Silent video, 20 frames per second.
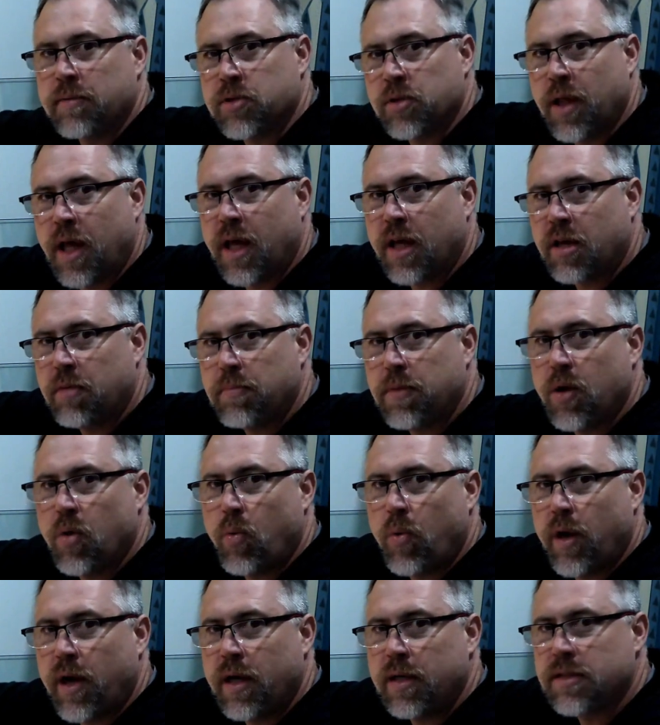So that could be
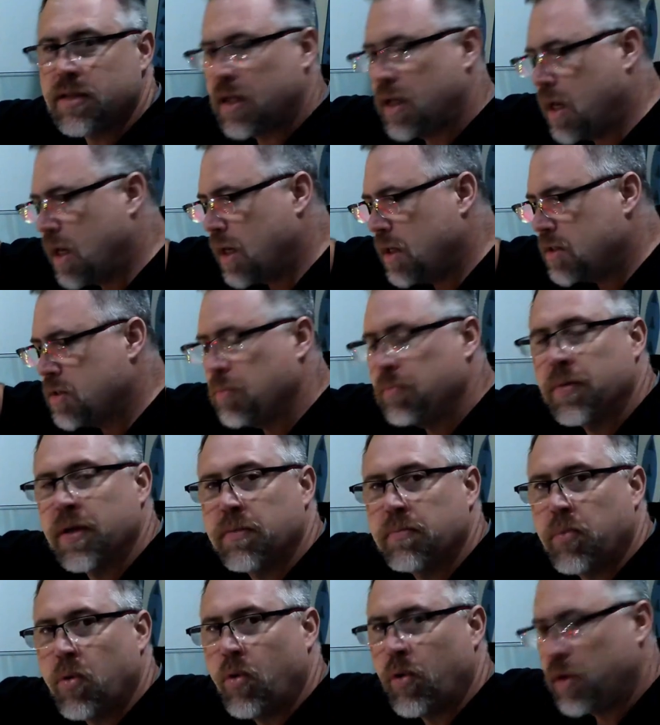a way to gain some
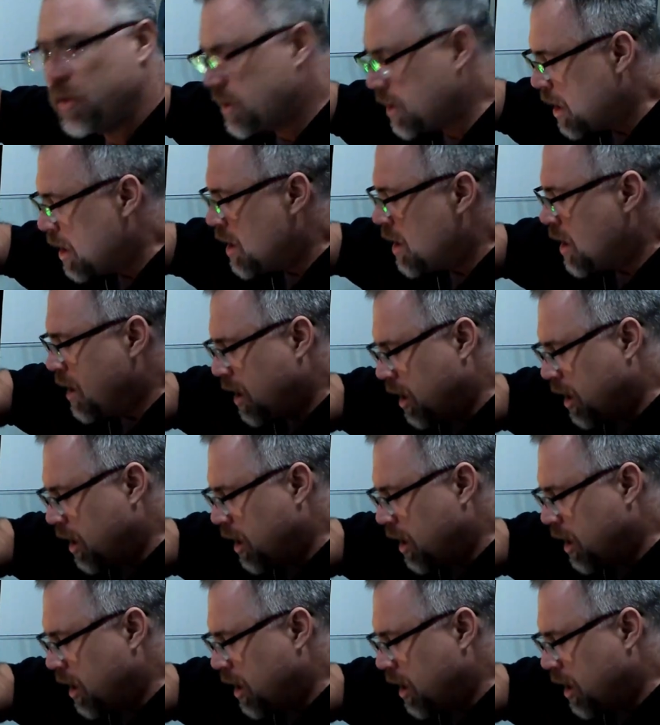big points